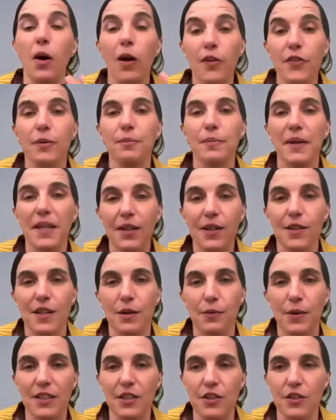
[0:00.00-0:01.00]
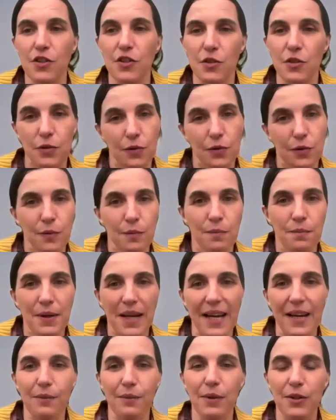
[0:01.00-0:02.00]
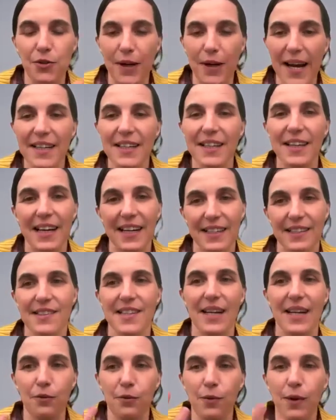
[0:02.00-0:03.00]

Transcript: also because I wanted to be able to analyze, like,